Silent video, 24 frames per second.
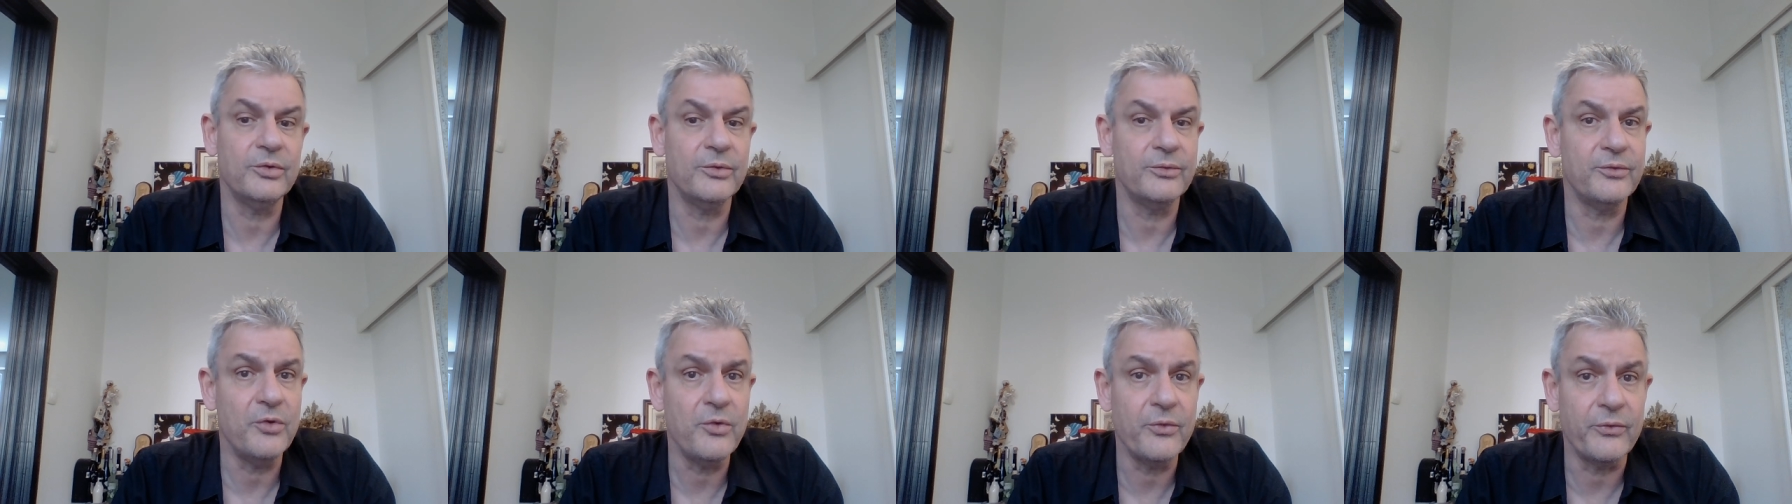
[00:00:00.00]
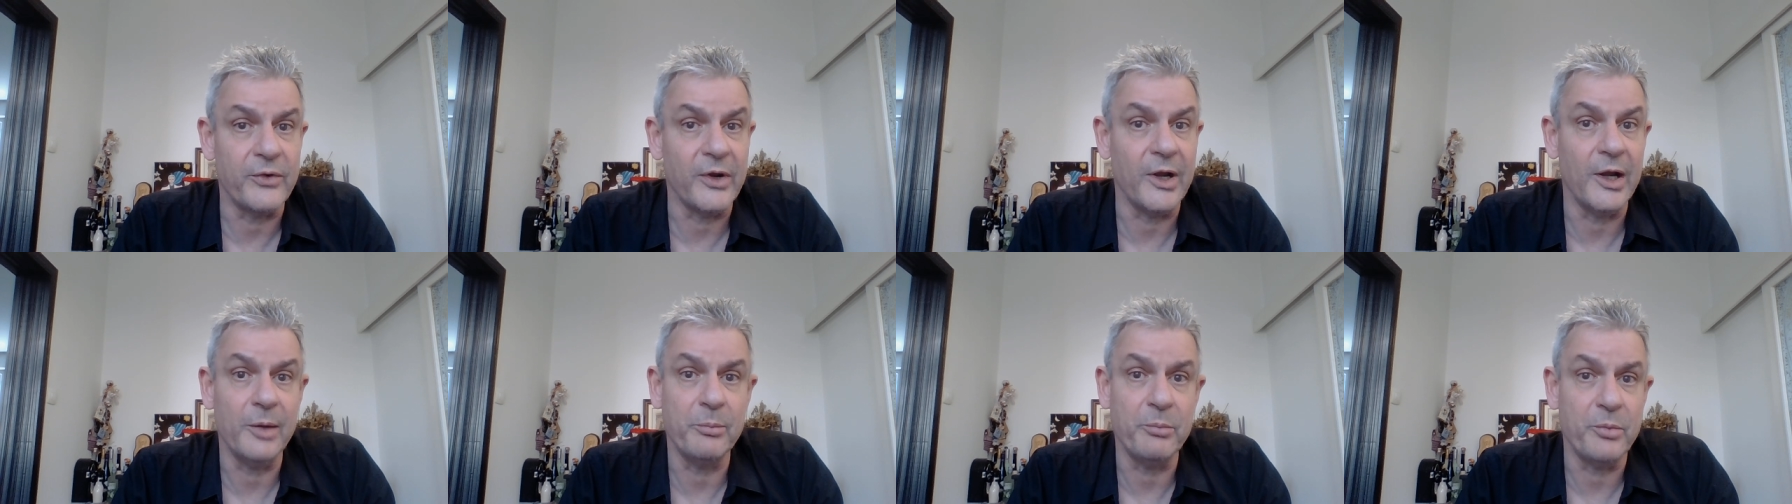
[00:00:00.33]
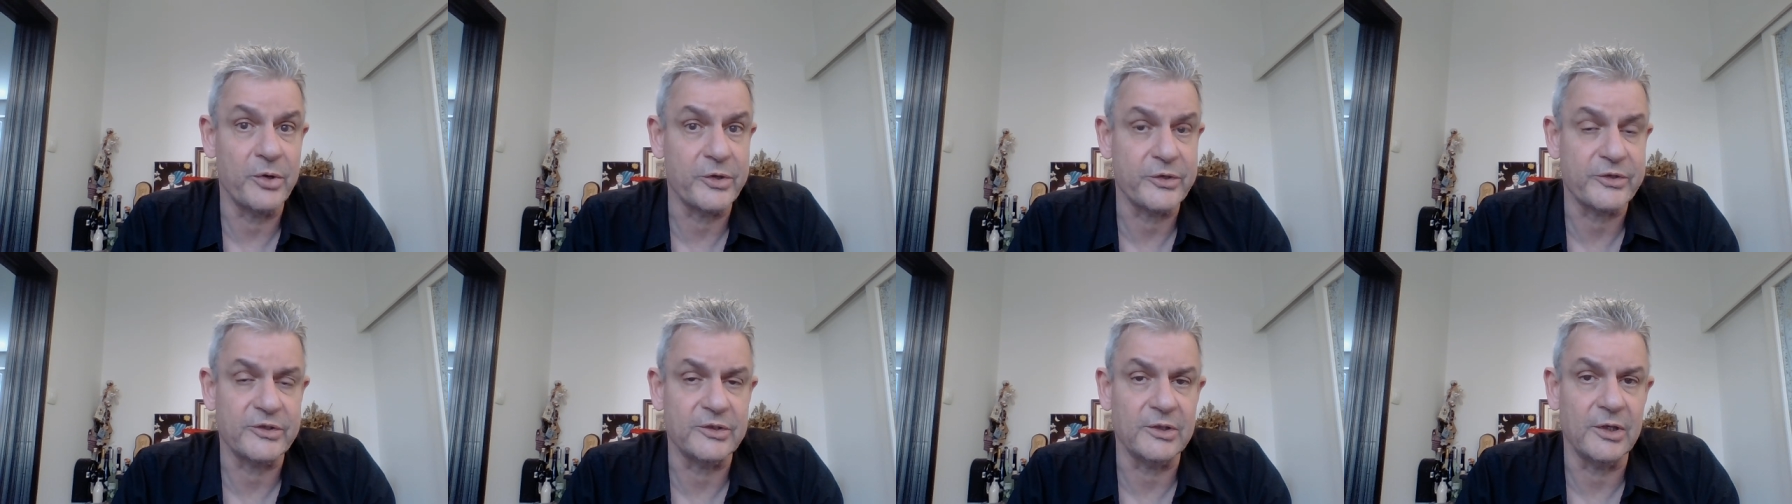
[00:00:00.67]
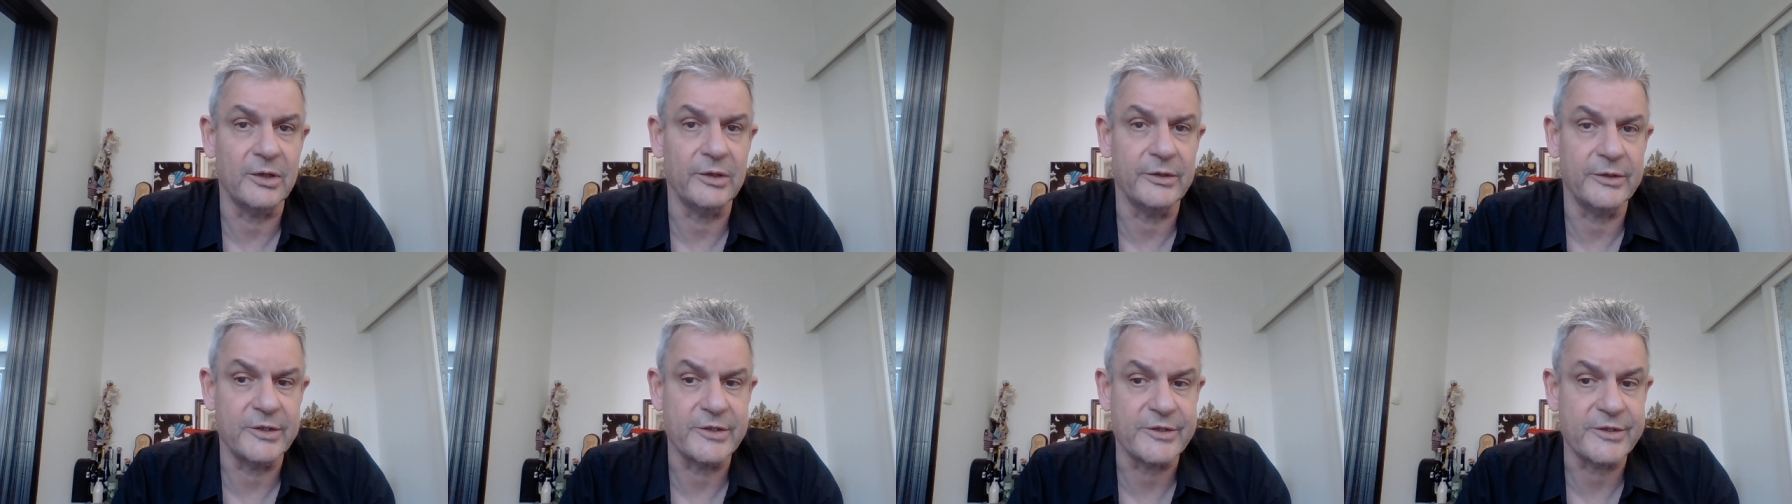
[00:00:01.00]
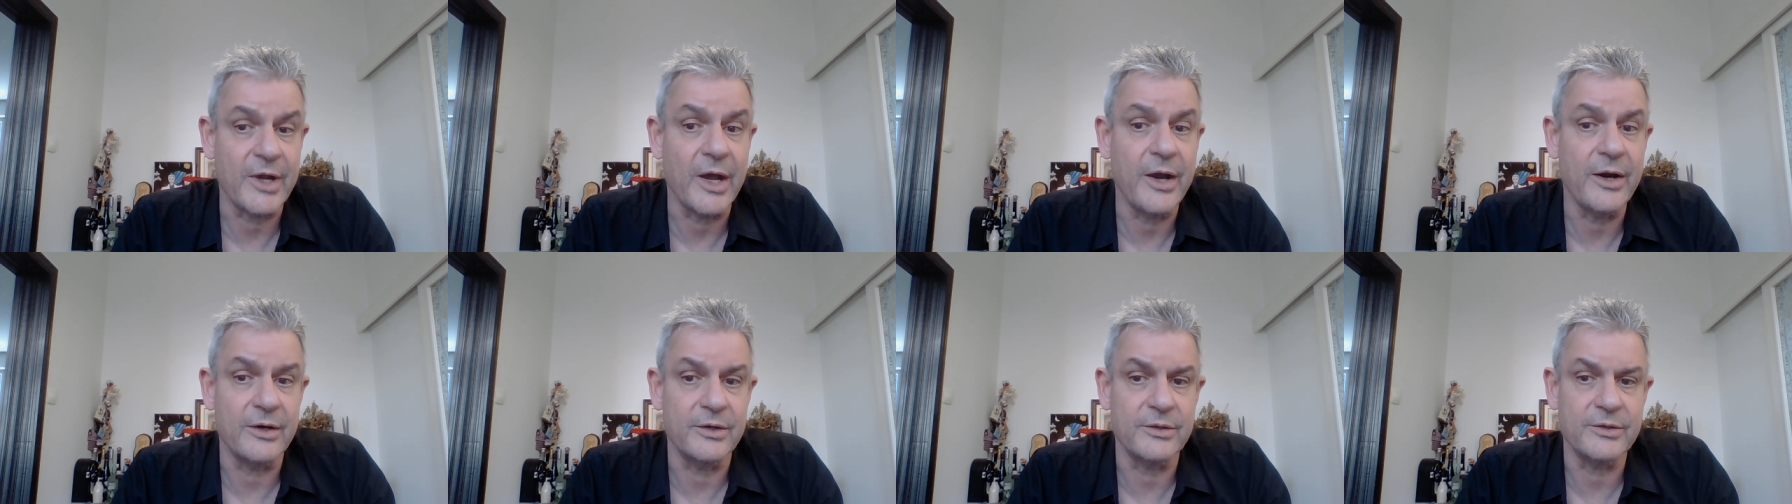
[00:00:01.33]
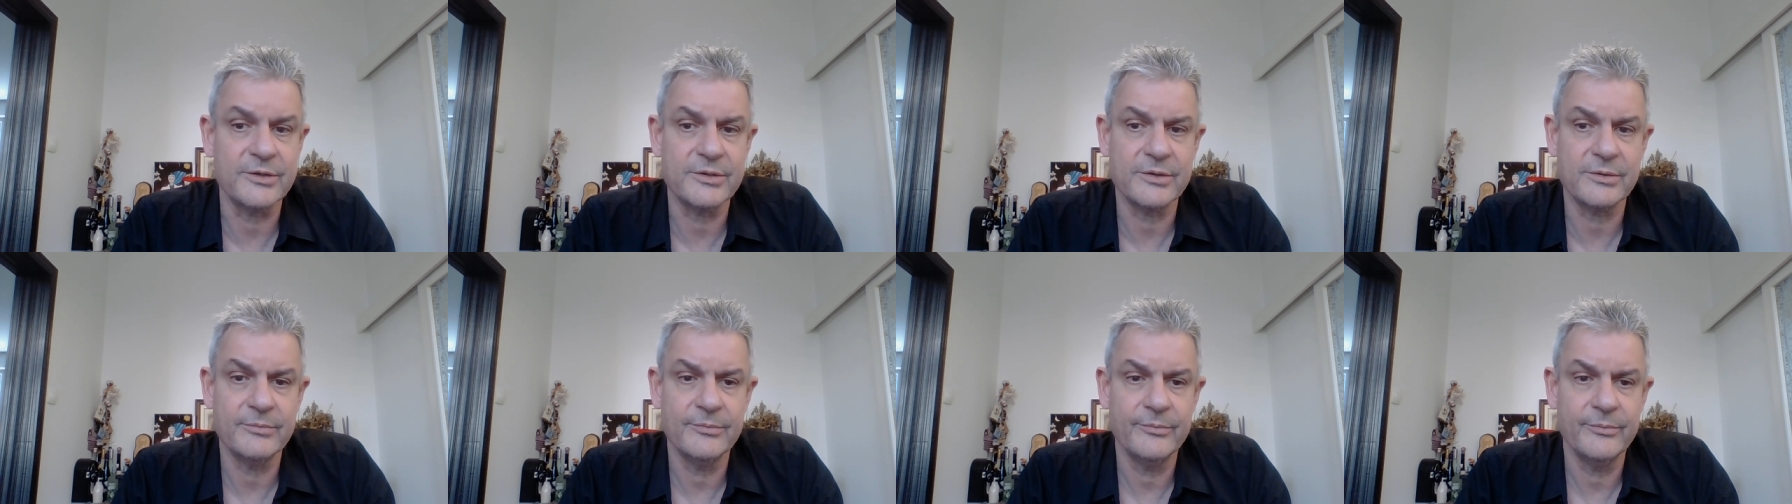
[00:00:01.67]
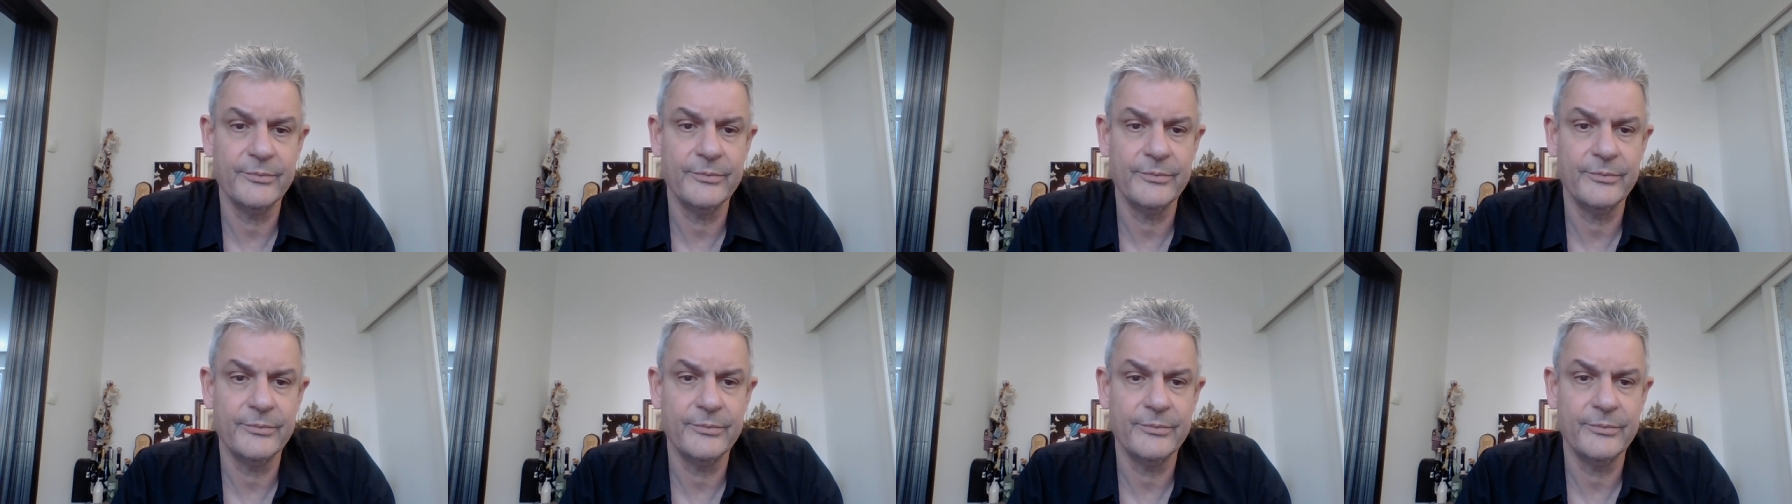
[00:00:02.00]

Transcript: to fulfill personal desires.